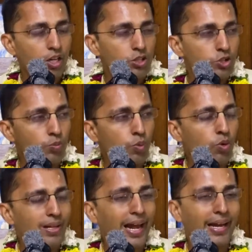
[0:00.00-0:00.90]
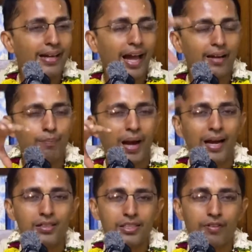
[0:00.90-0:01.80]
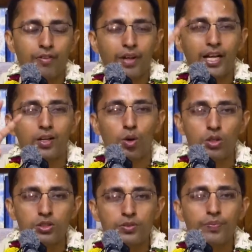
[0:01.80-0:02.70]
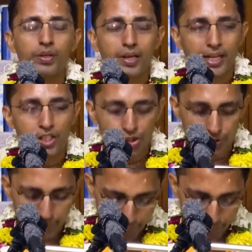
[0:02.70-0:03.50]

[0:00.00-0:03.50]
So moonlight and plants, they have a very close connection.